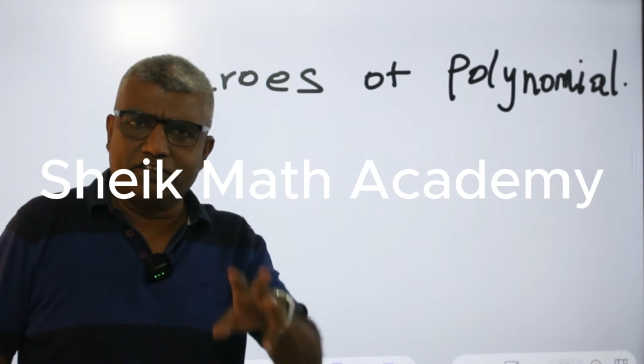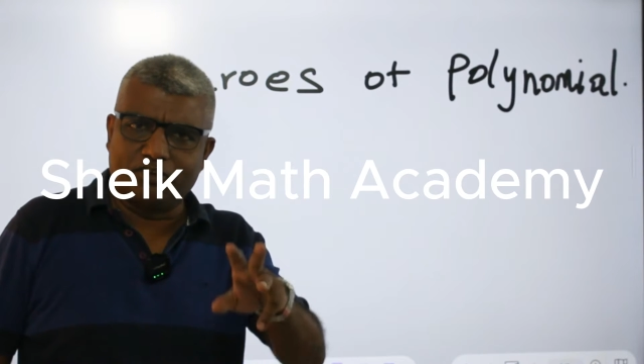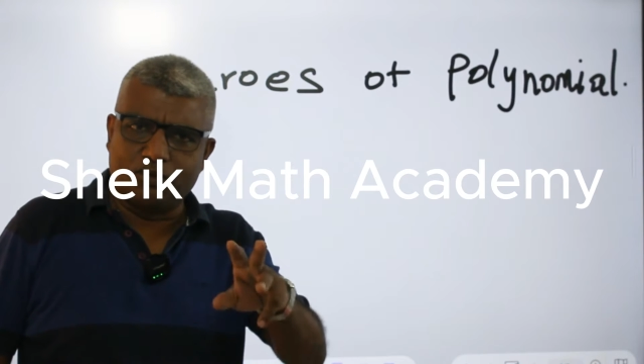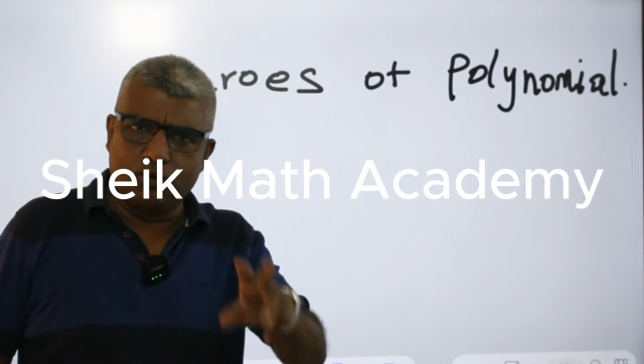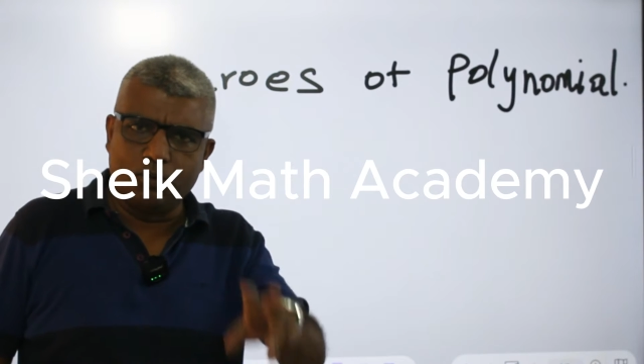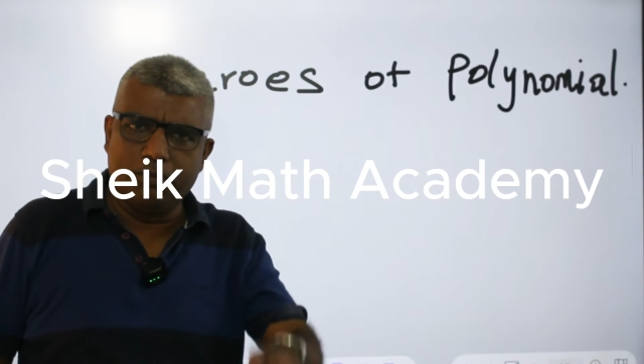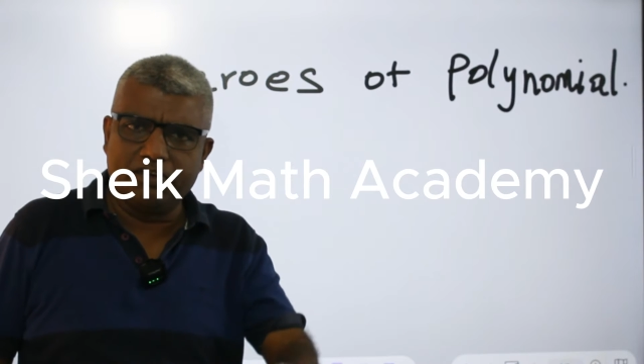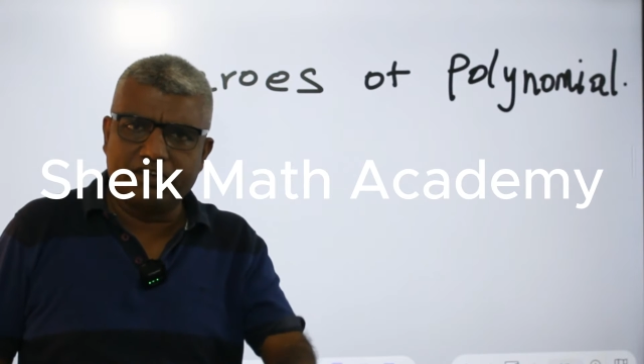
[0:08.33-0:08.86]

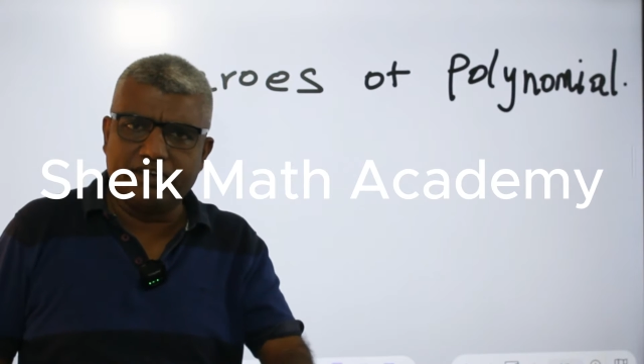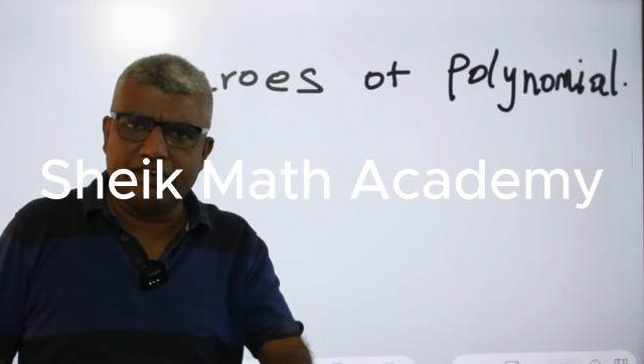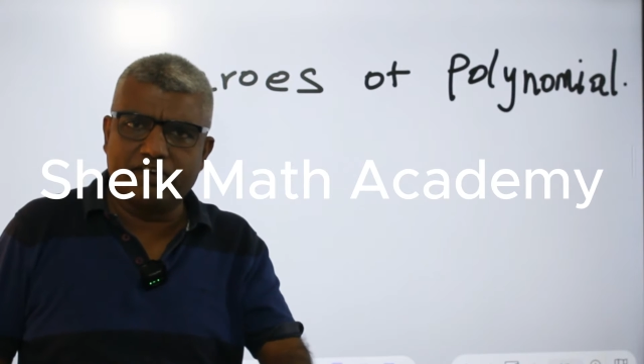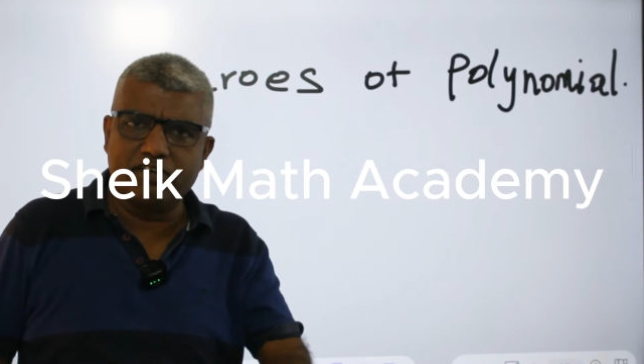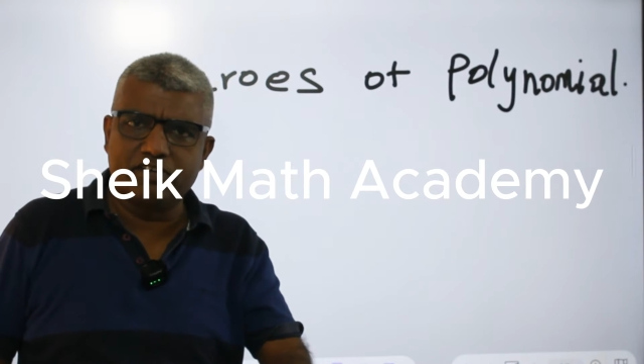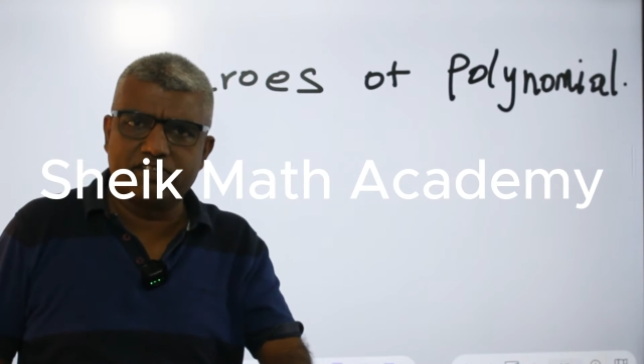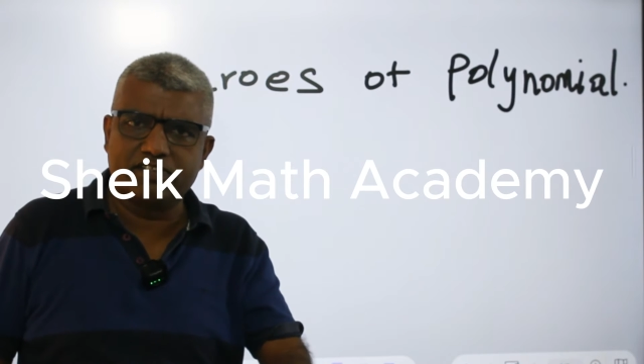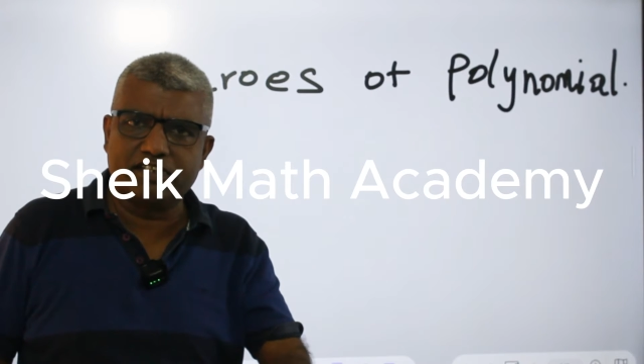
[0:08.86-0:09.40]
cubic
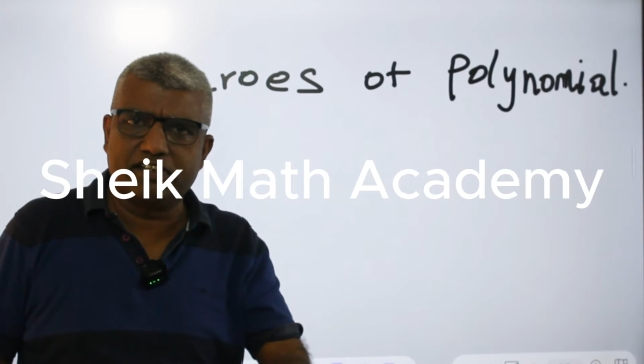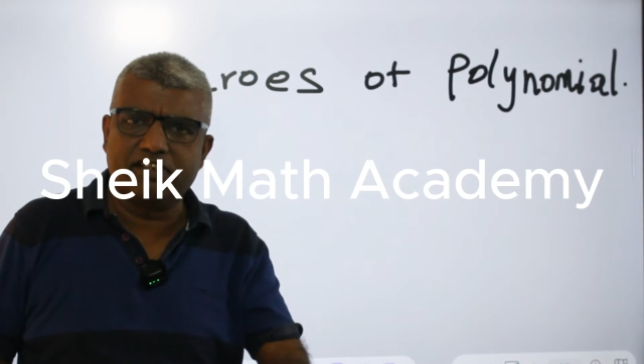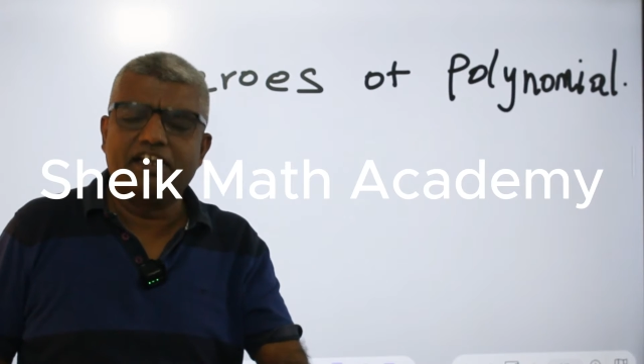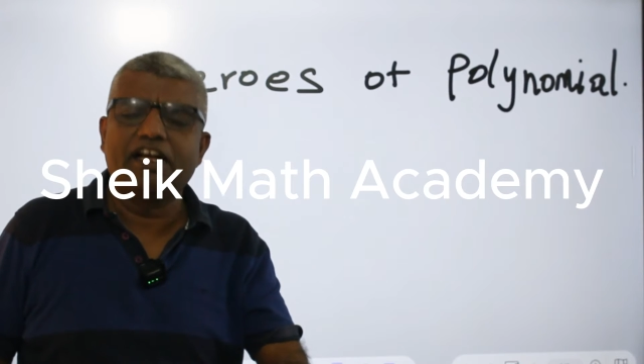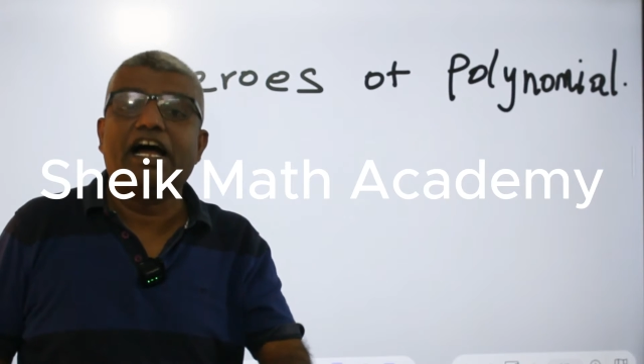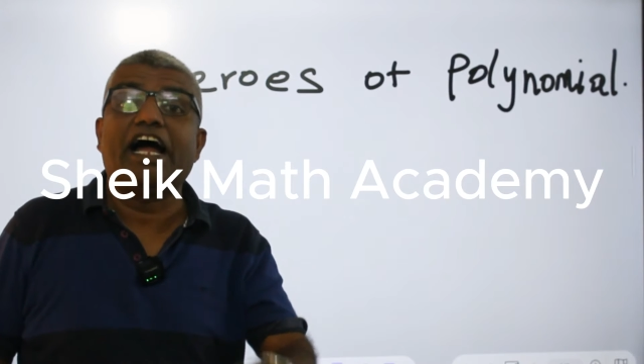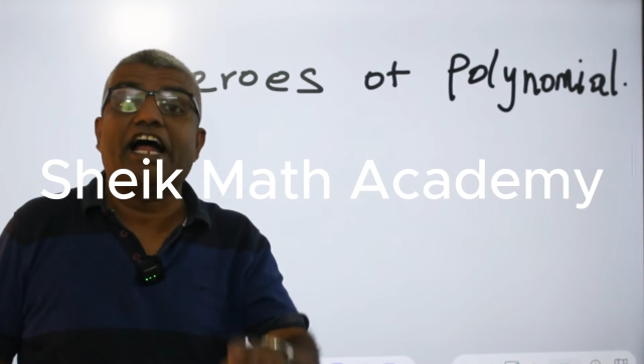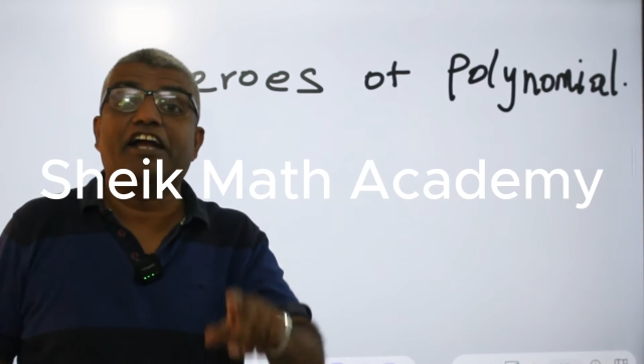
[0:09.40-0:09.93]
equation
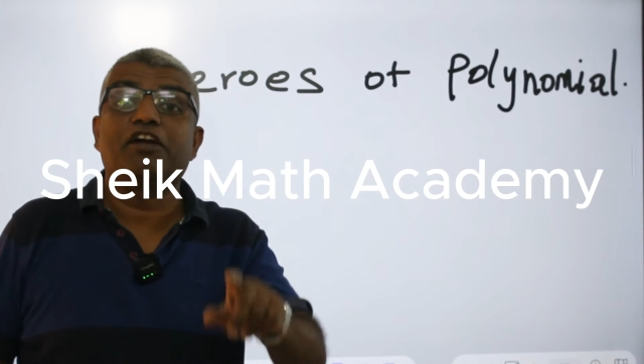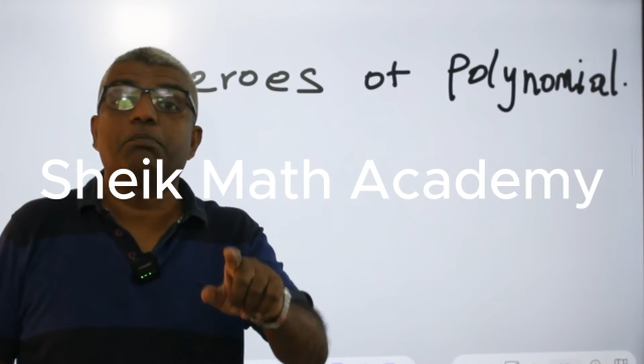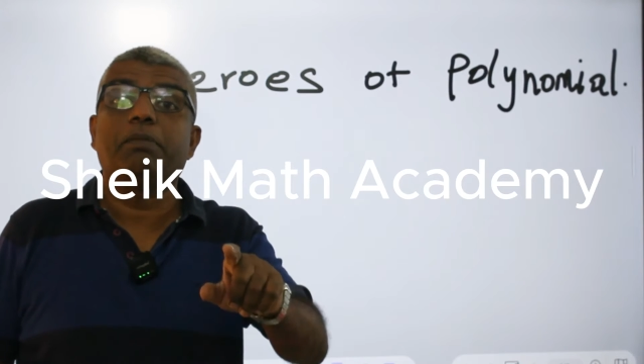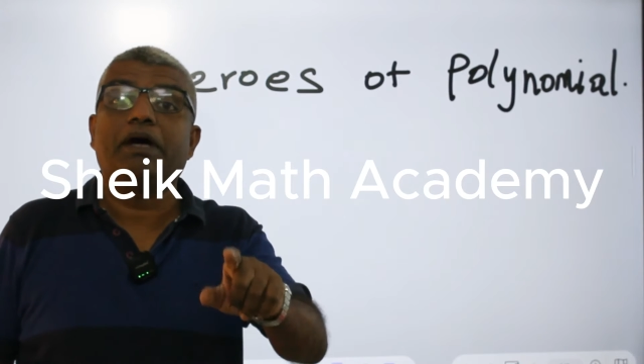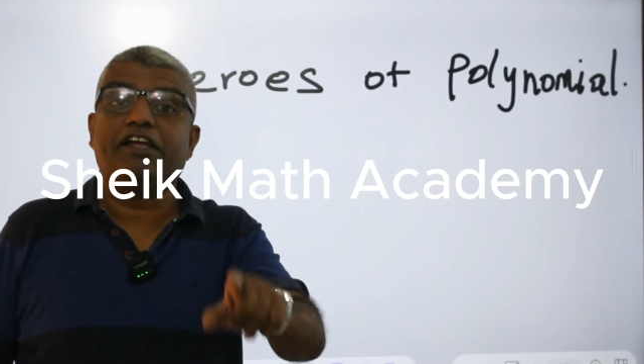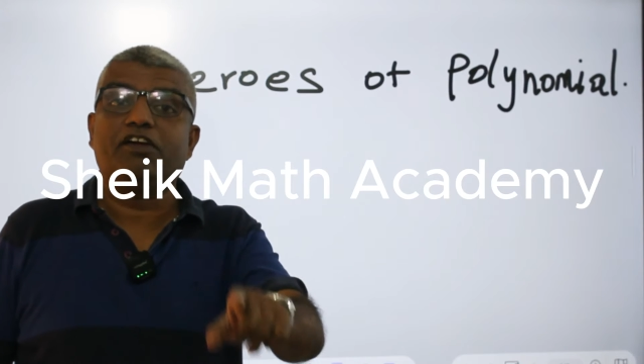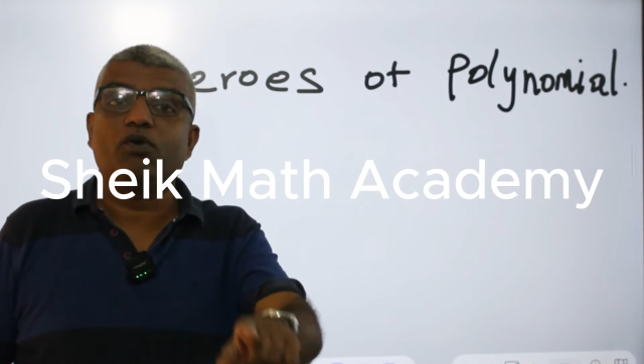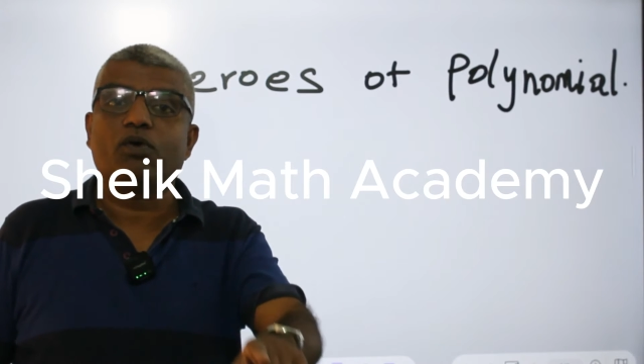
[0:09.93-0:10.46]
and
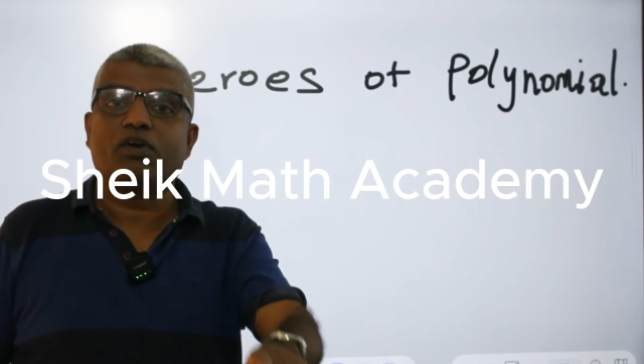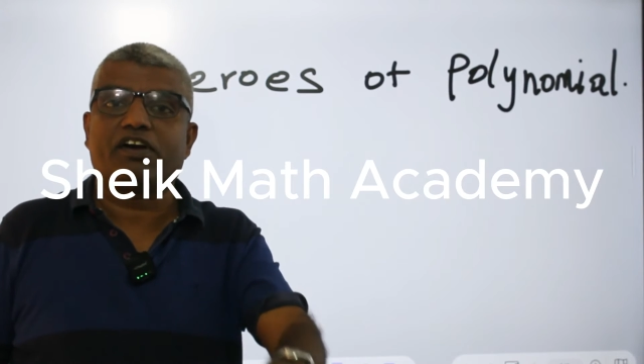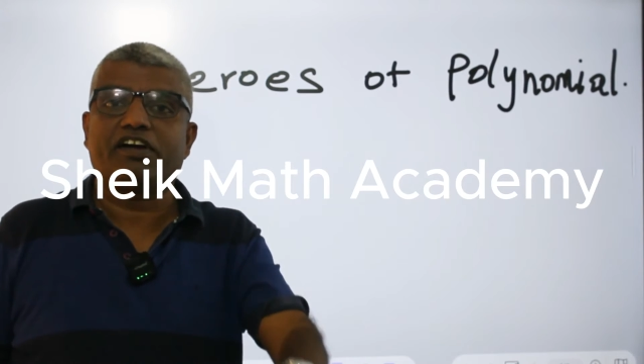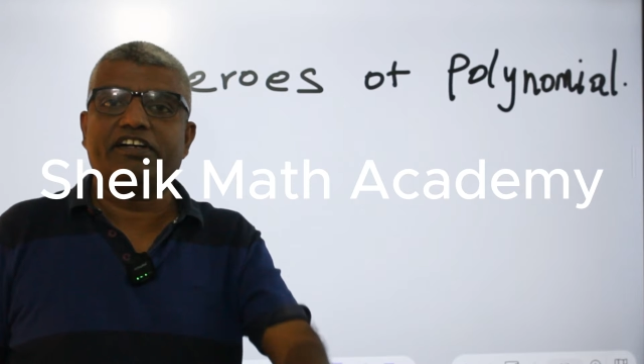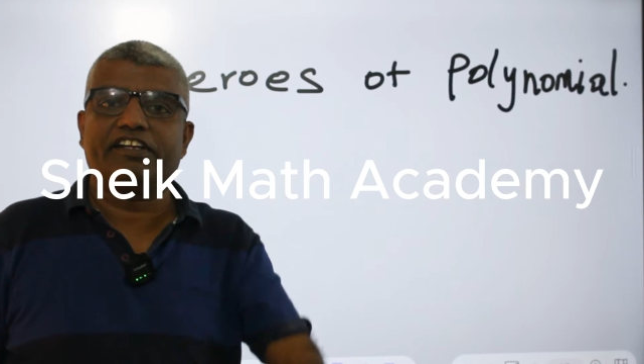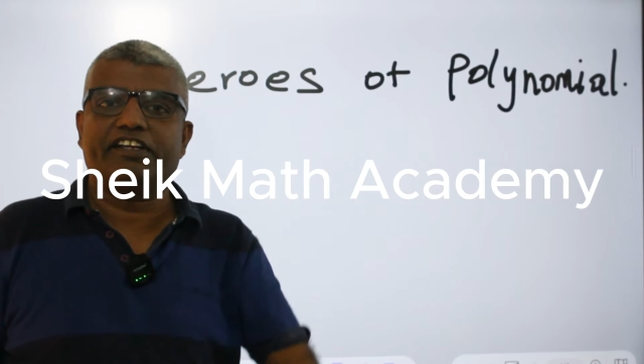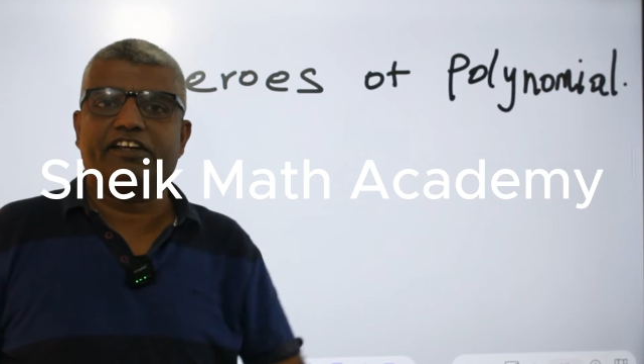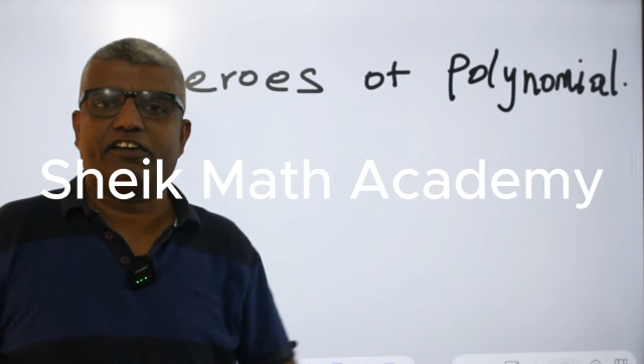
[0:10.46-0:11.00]

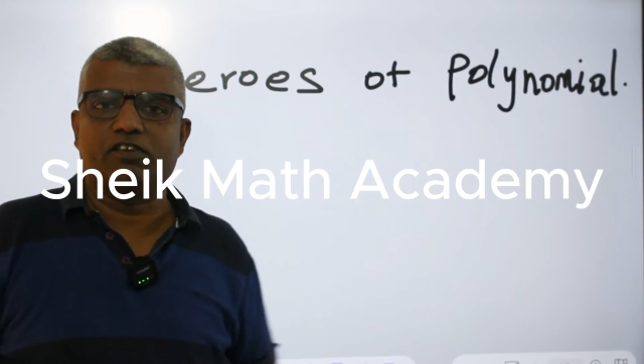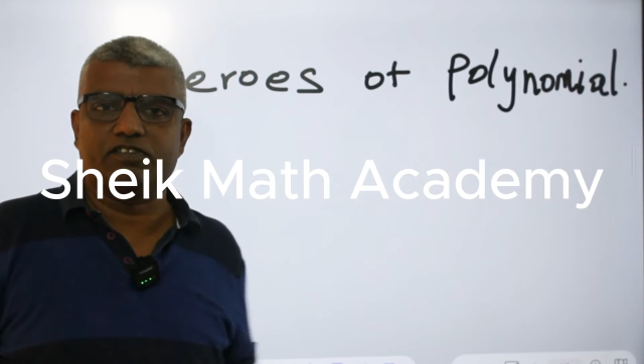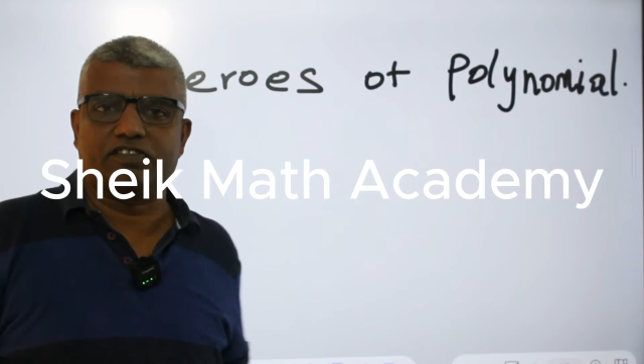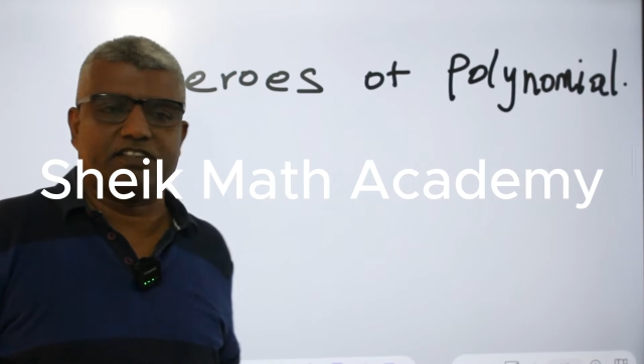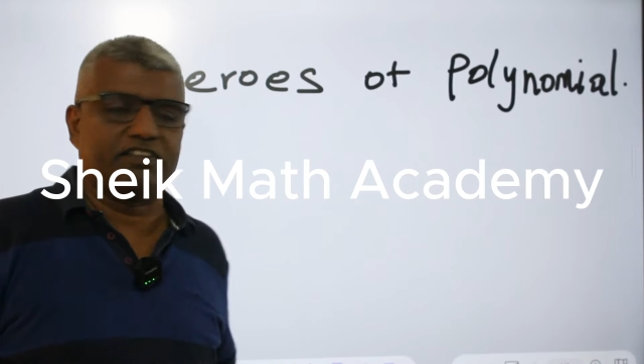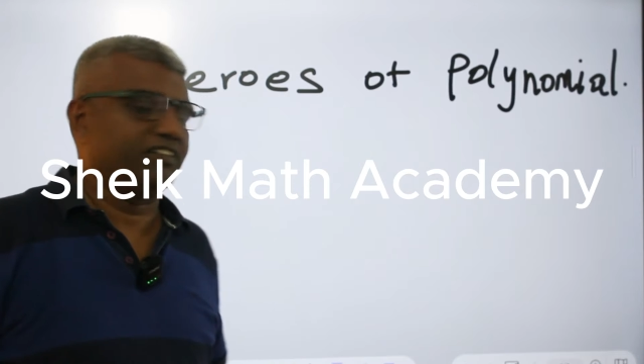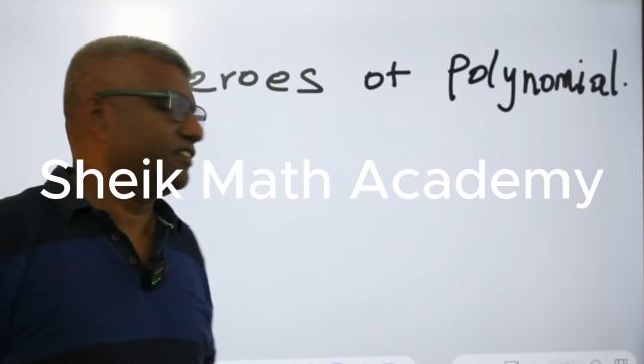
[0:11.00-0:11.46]
biquadratic equation.